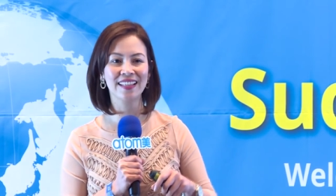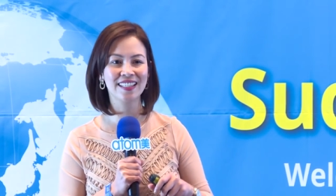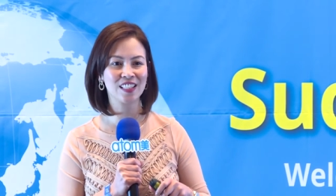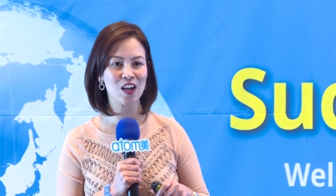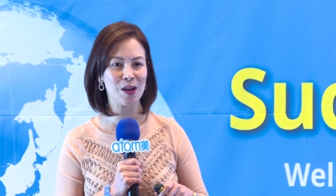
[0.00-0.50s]

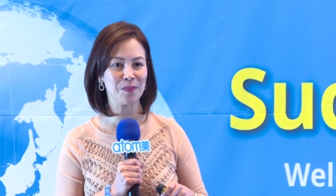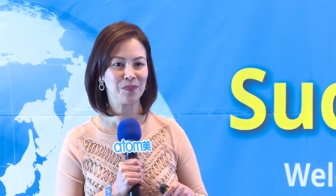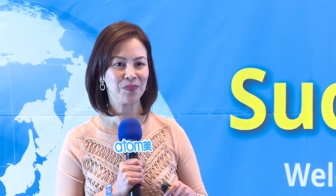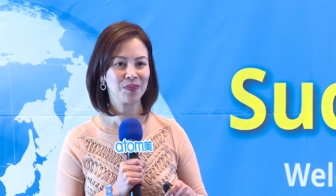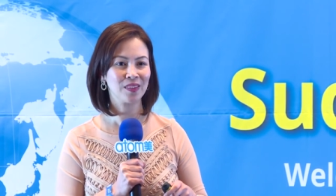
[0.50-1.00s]
this time.
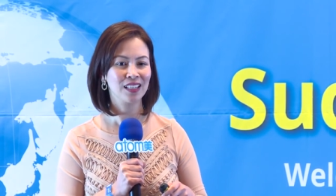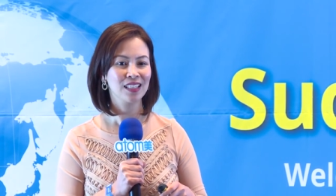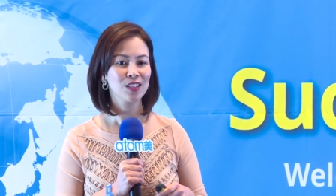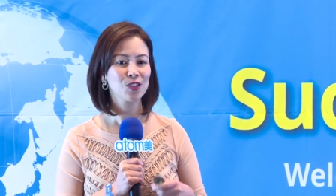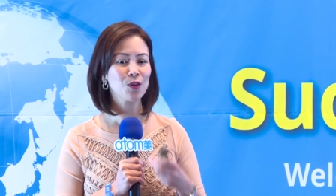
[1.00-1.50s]

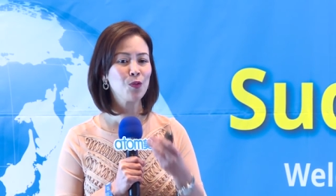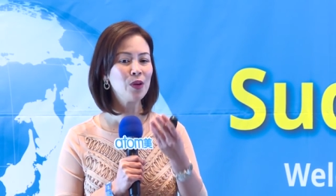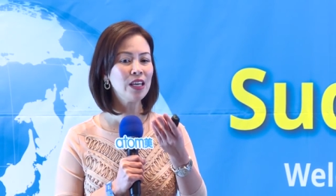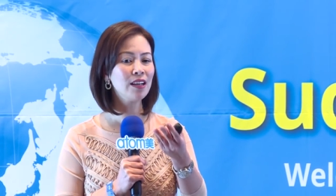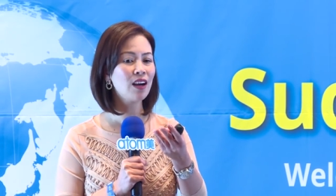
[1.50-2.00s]
So
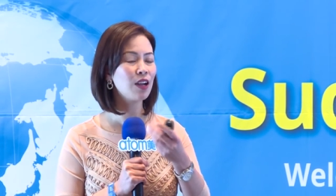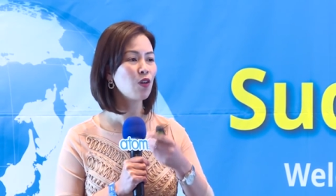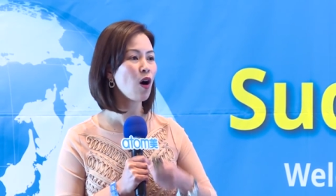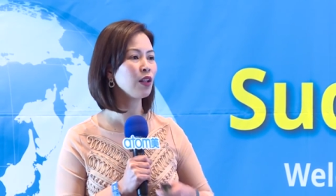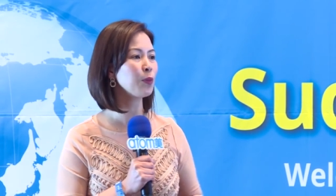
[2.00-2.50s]
we got
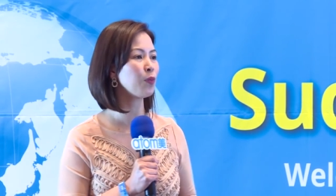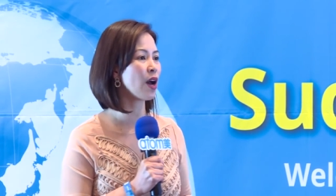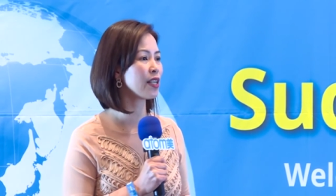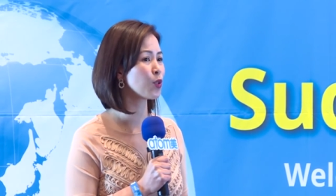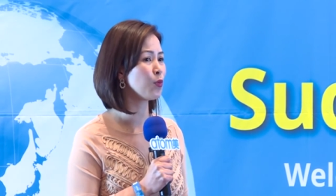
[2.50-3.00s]
all the
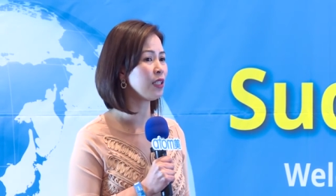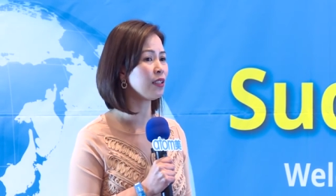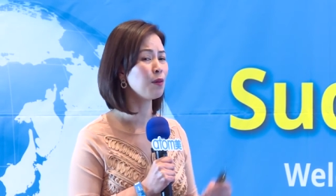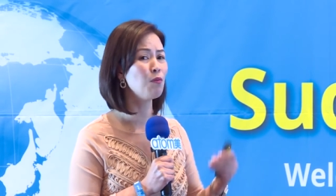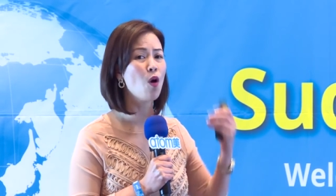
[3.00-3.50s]
products we
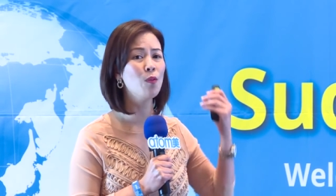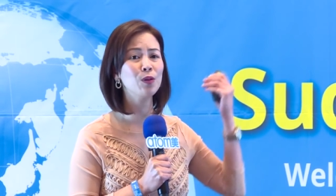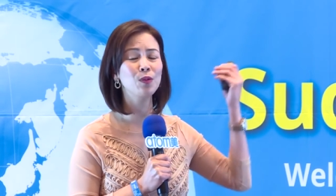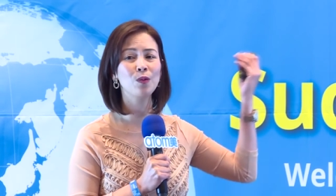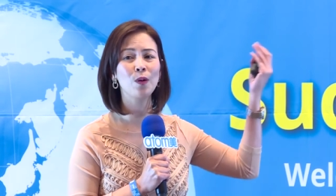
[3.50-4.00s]
need. The
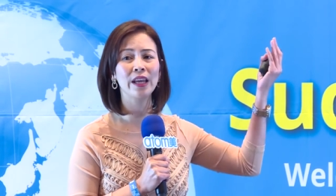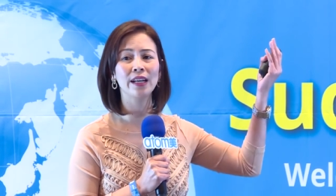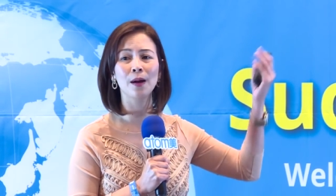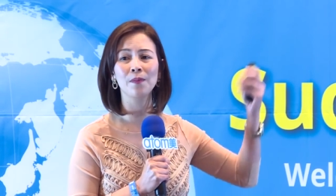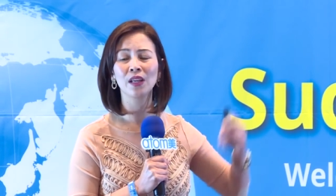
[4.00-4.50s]
moment we
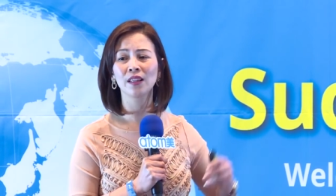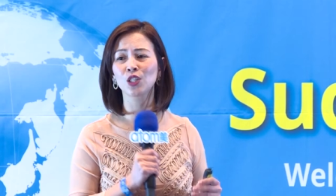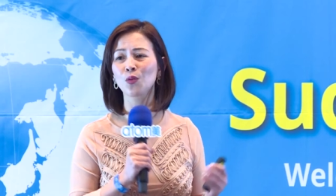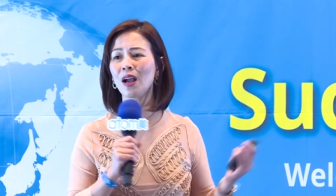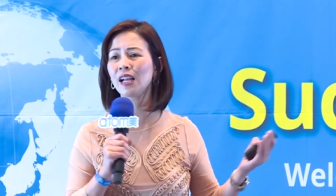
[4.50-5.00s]
wake up,
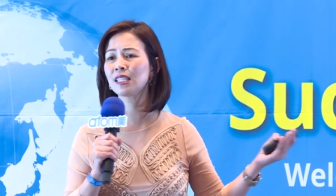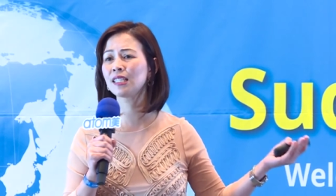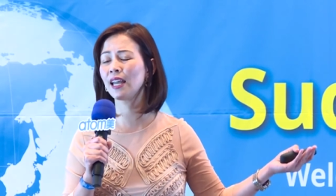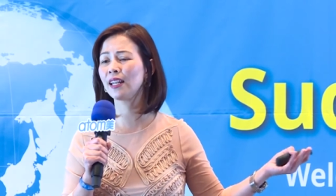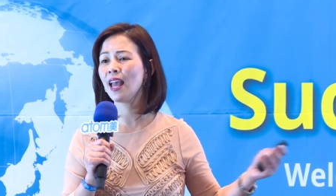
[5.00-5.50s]
that's why I
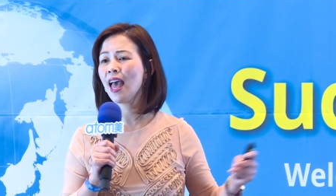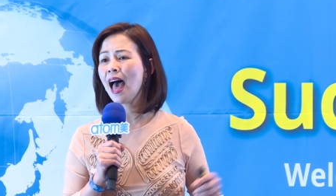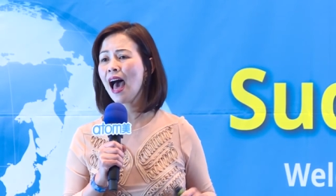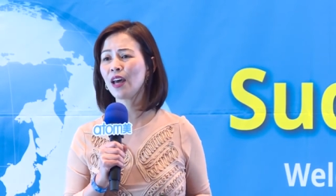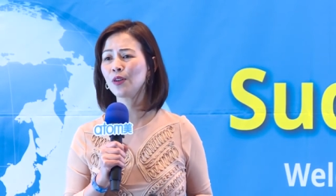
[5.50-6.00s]
said,
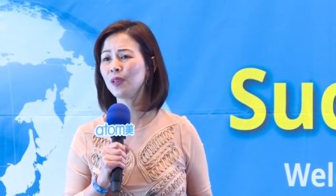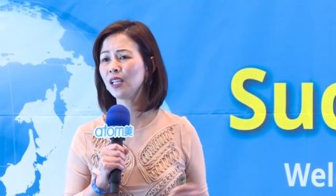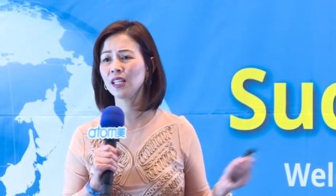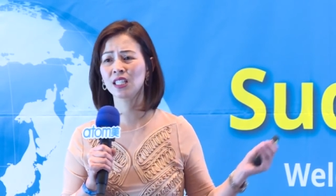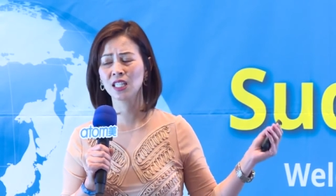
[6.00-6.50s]

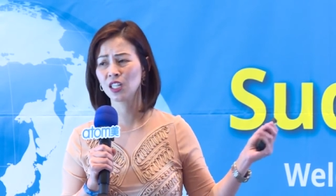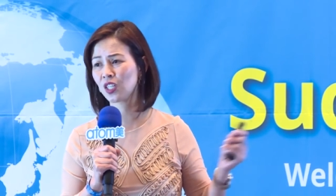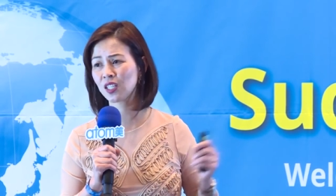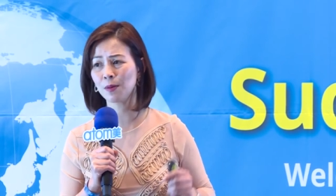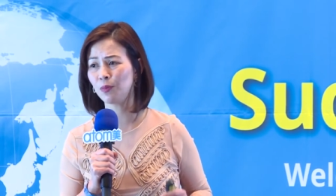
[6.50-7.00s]
Atomy, it's not
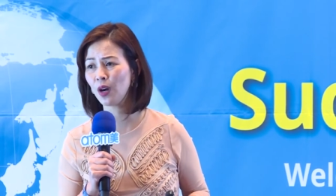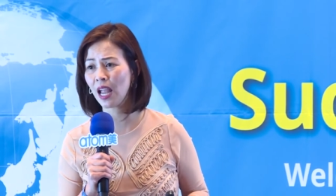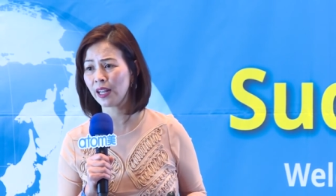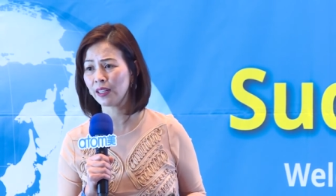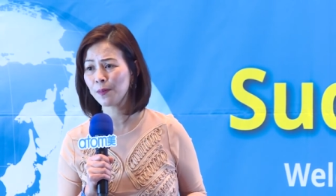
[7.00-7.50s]
just a
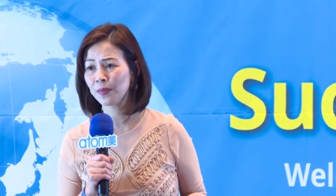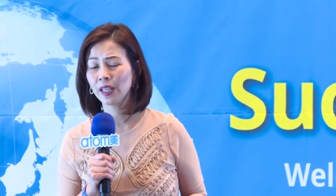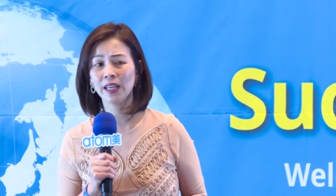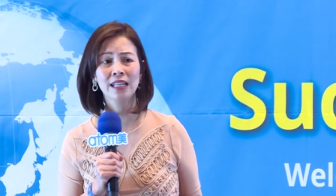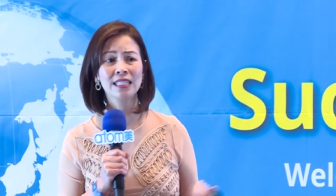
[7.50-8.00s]
brand.
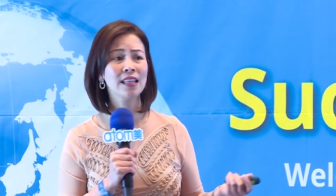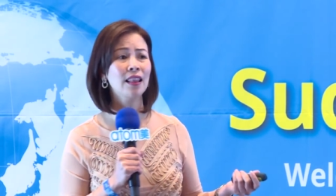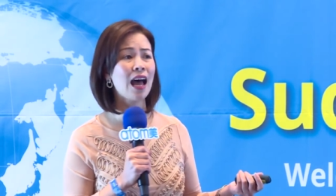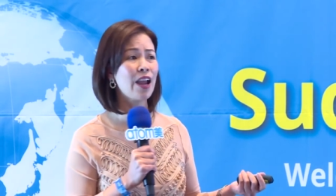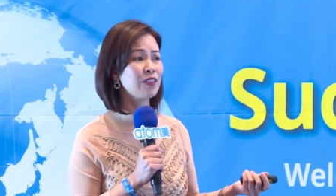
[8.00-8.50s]
It is a
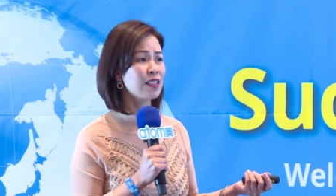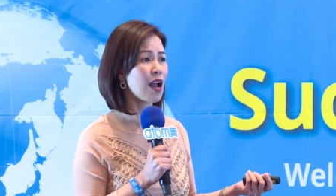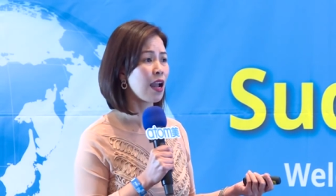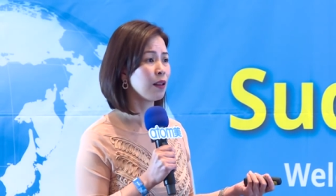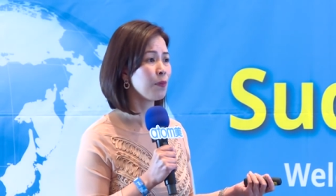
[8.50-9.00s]

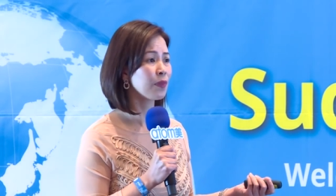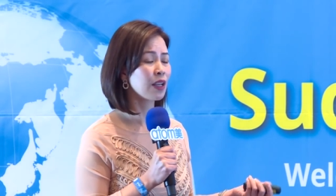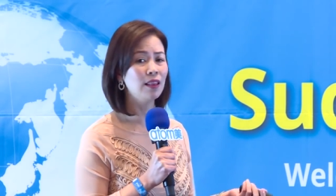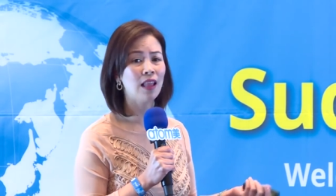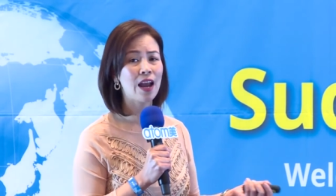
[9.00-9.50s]
lifestyle
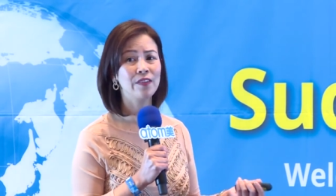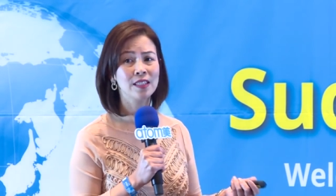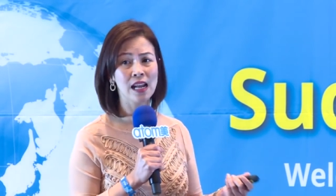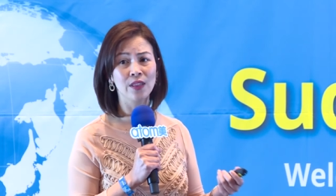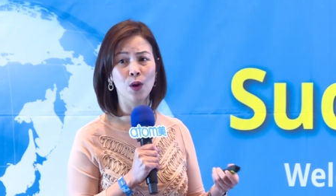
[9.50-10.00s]

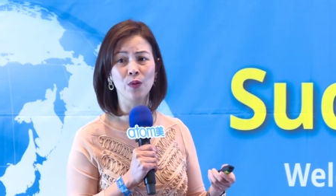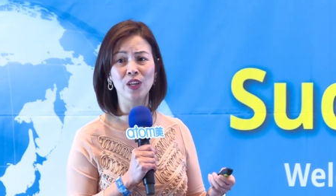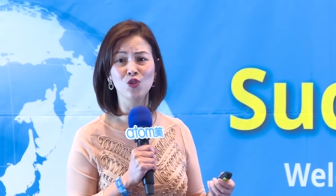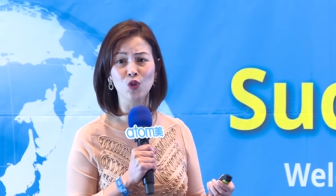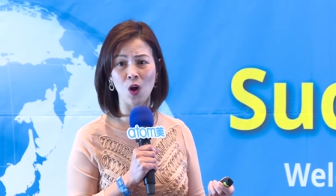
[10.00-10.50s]
that we
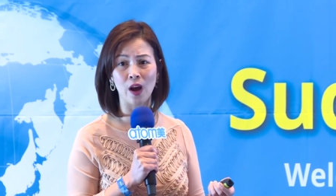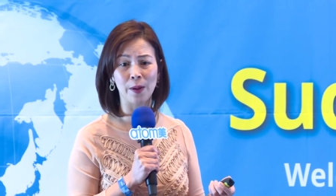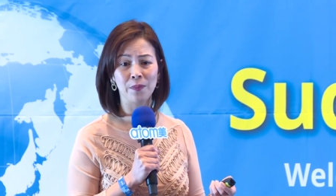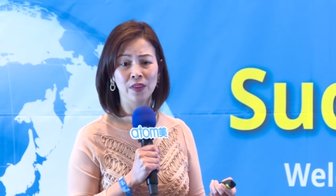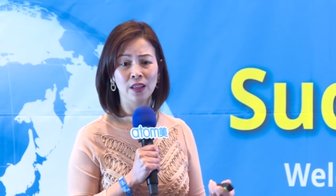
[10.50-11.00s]
enjoy.
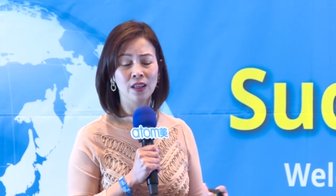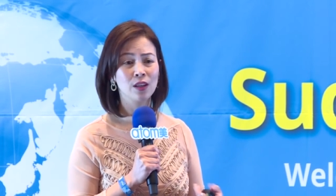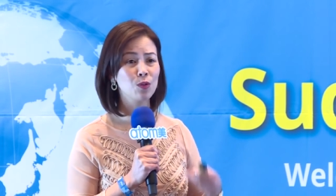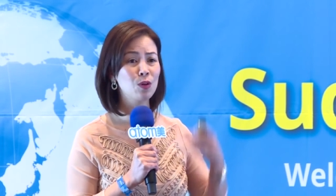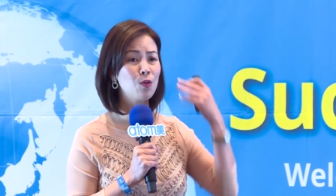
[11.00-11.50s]

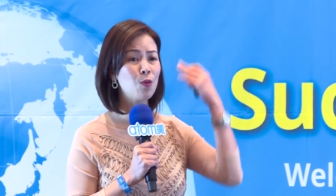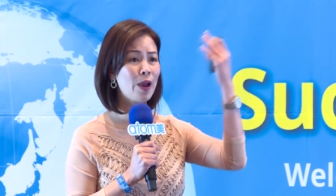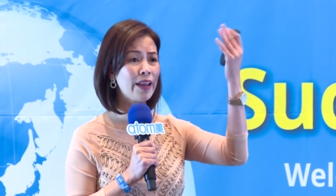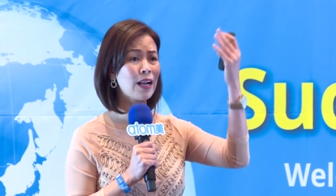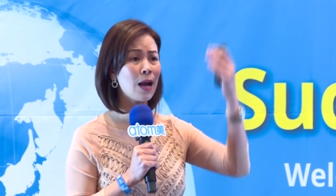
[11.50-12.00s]
Because when we
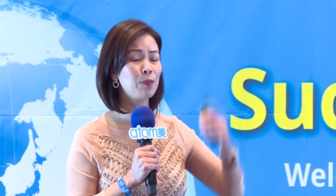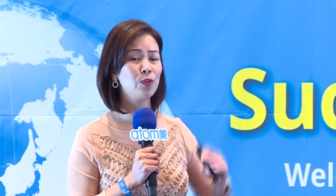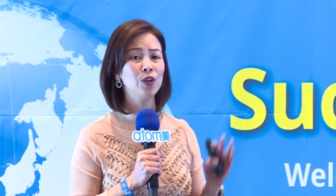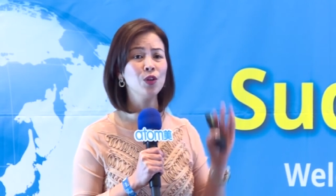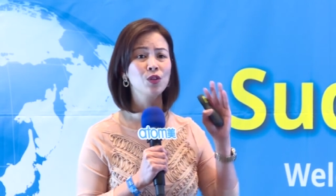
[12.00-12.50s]
wake up,
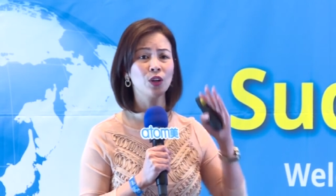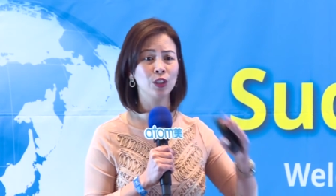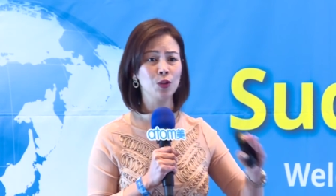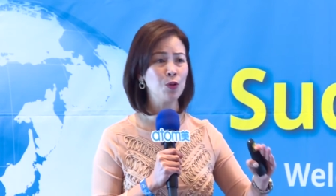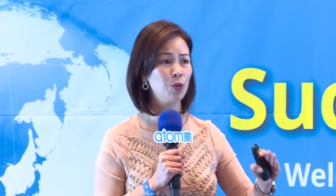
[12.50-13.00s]
we use our
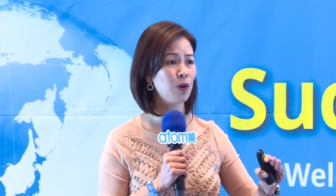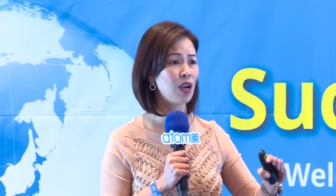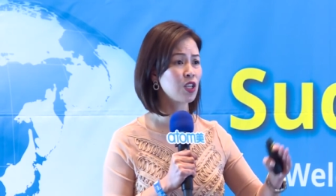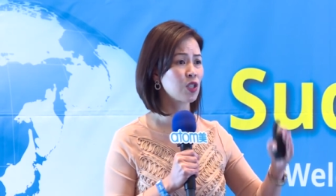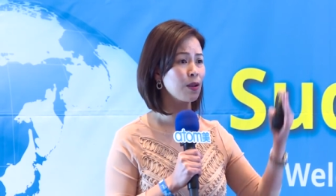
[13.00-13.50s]

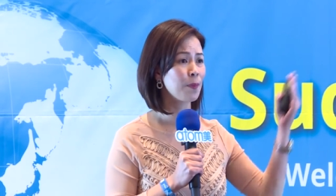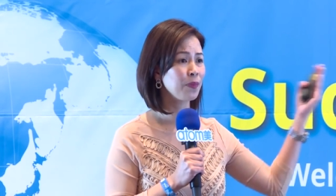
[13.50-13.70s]
toothbrush.